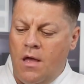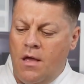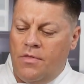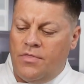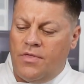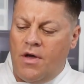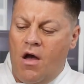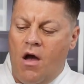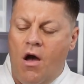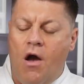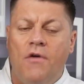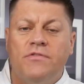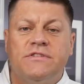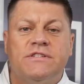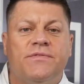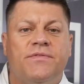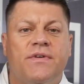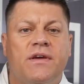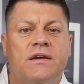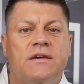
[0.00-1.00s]
The half
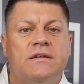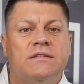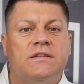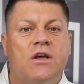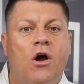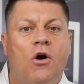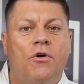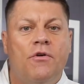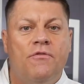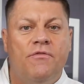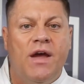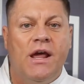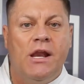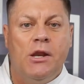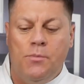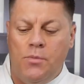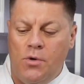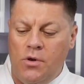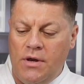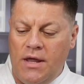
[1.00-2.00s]
spheres are
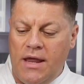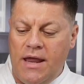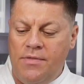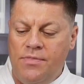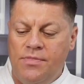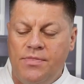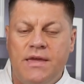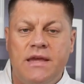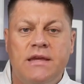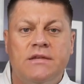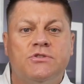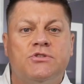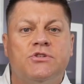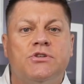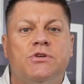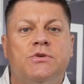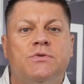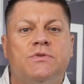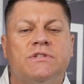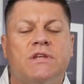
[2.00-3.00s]
available in these
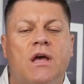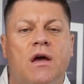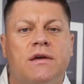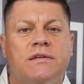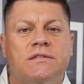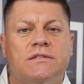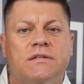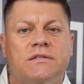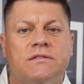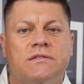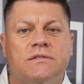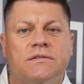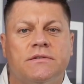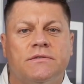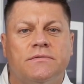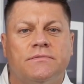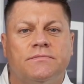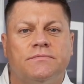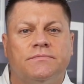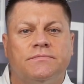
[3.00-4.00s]
two sizes.
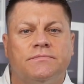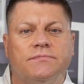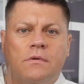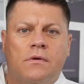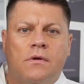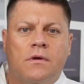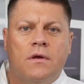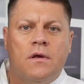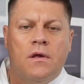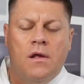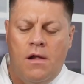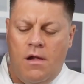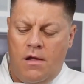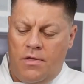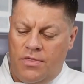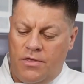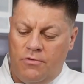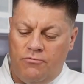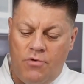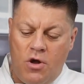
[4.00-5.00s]

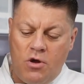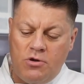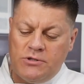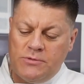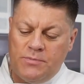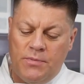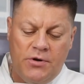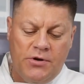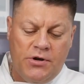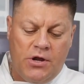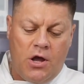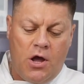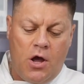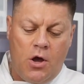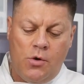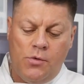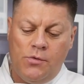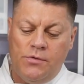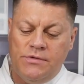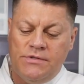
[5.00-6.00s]
The rosebud
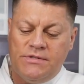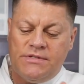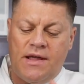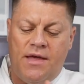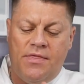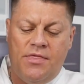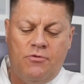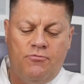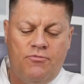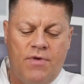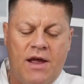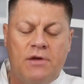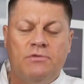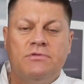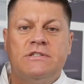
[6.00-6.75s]
cones and the round